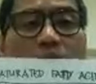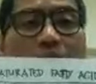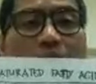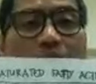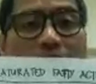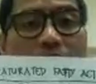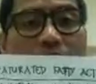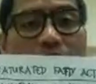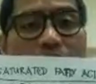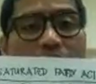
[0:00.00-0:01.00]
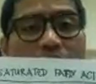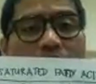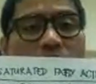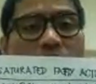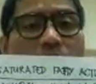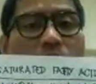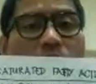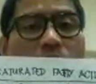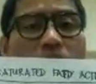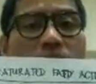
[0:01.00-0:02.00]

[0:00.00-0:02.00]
the health because it